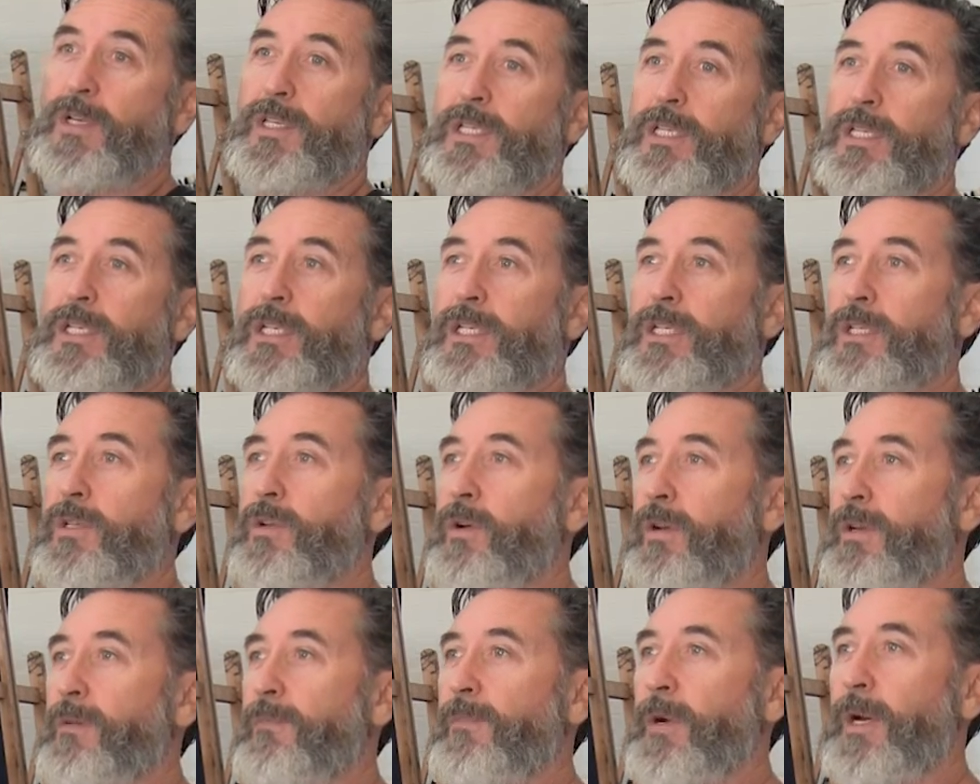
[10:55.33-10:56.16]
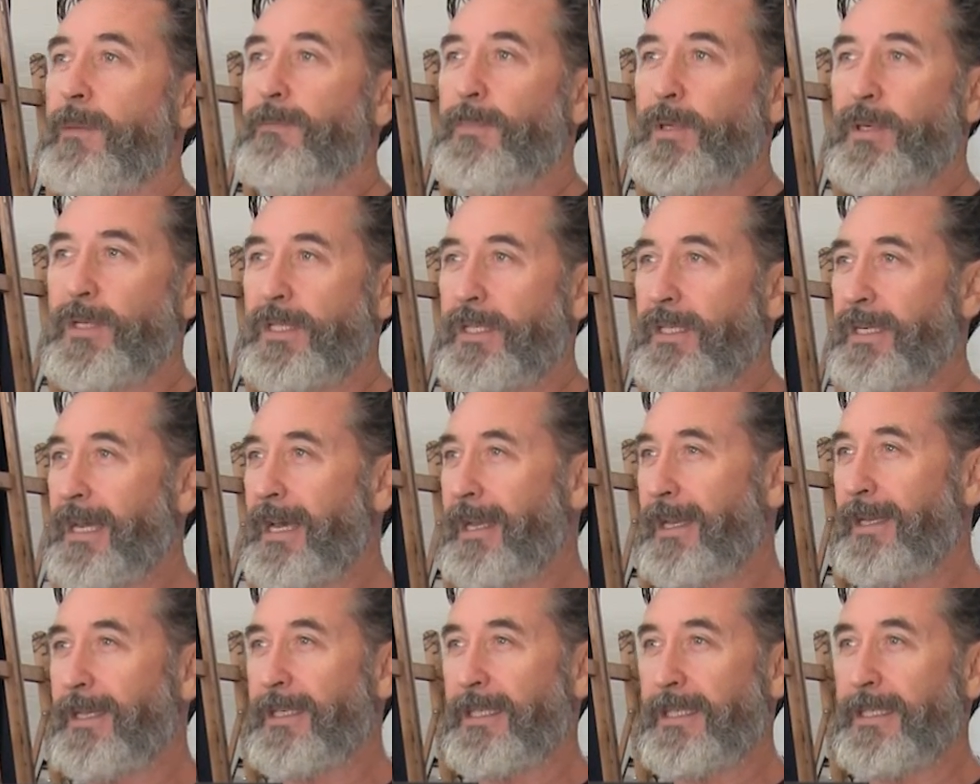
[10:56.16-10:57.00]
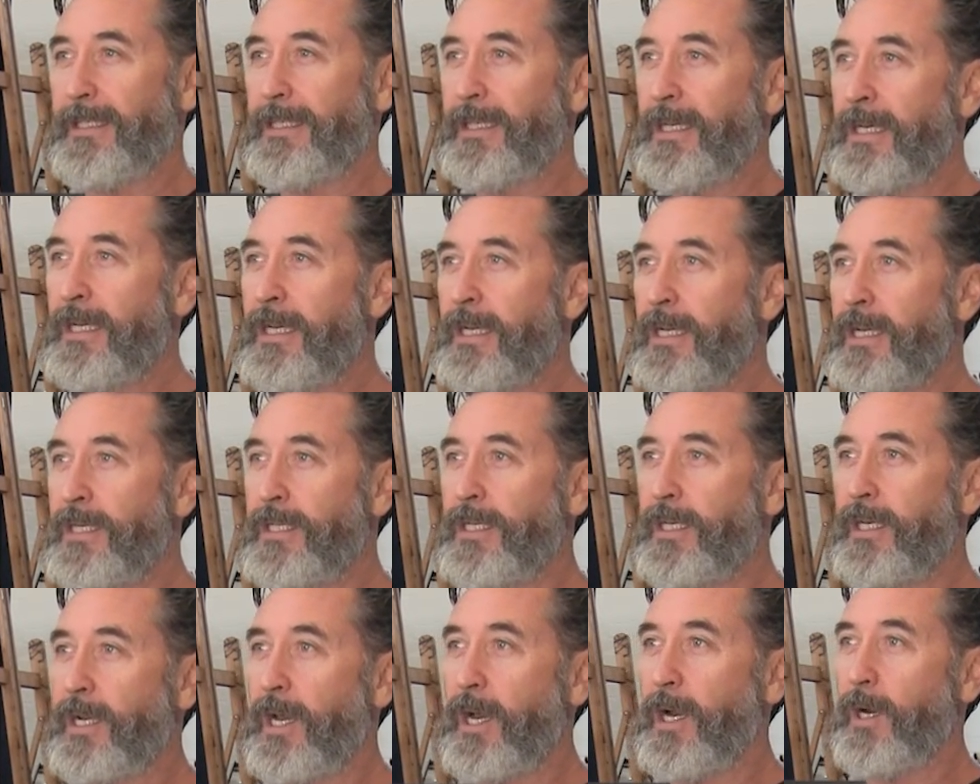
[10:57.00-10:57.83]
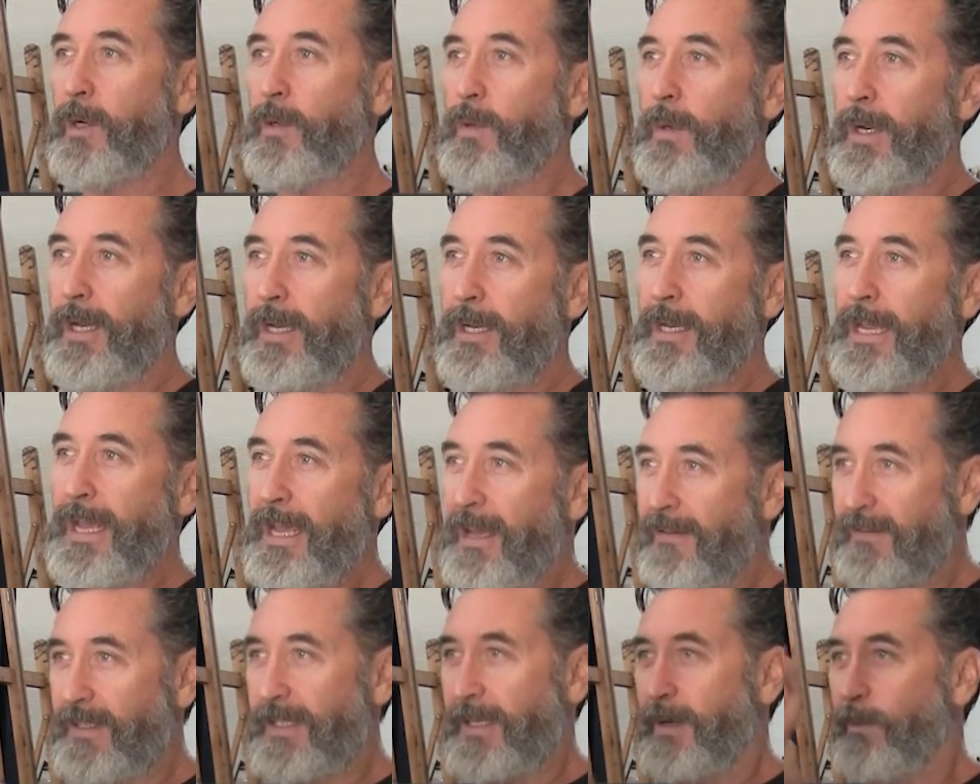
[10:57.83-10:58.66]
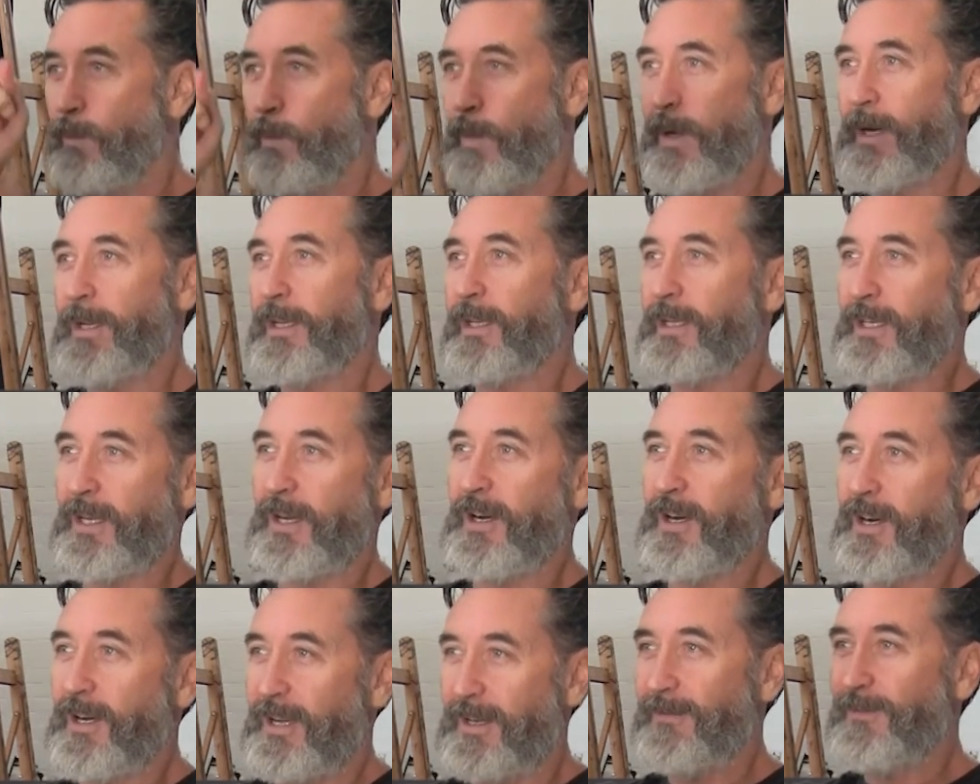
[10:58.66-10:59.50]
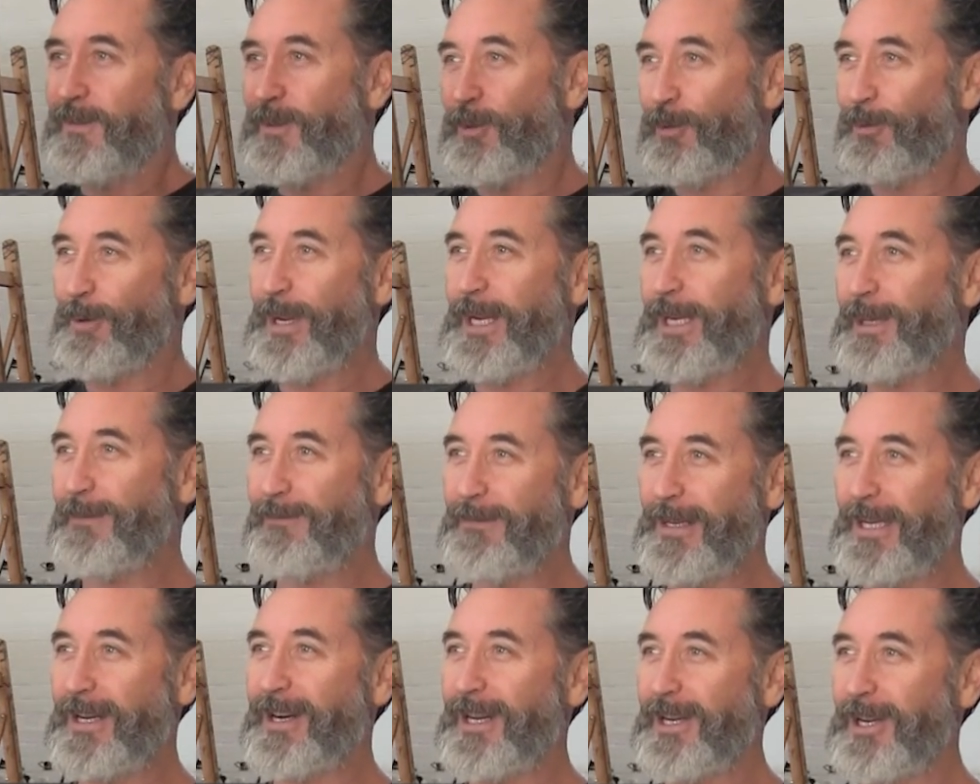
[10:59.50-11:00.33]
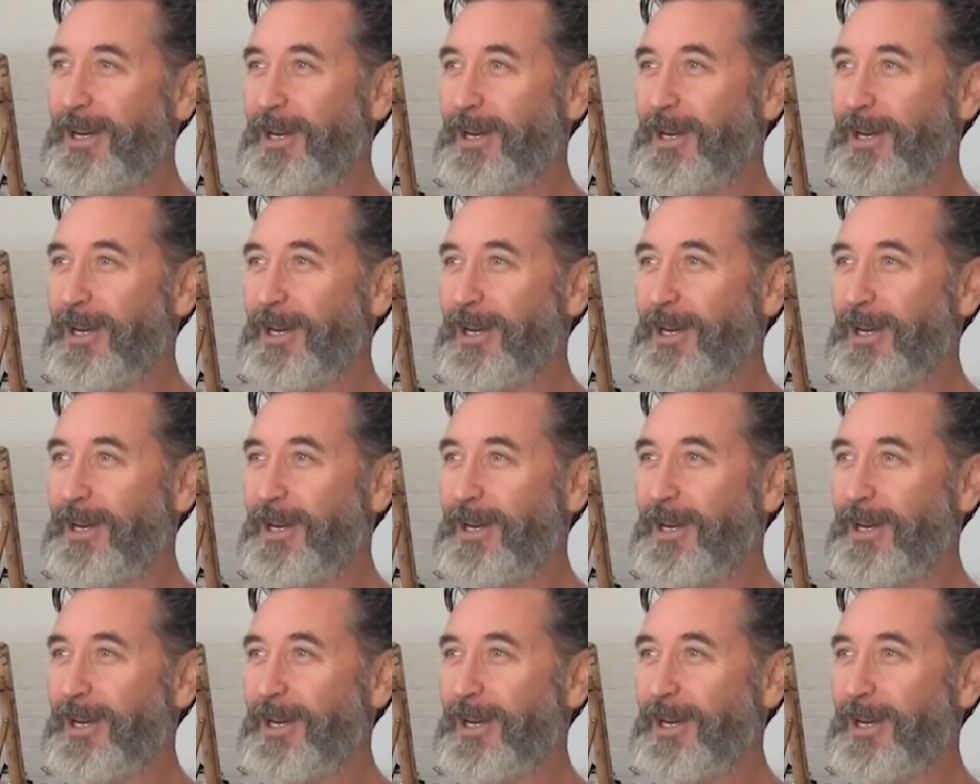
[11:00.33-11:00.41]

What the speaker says: just not in my personality to go and have someone kind of direct me, I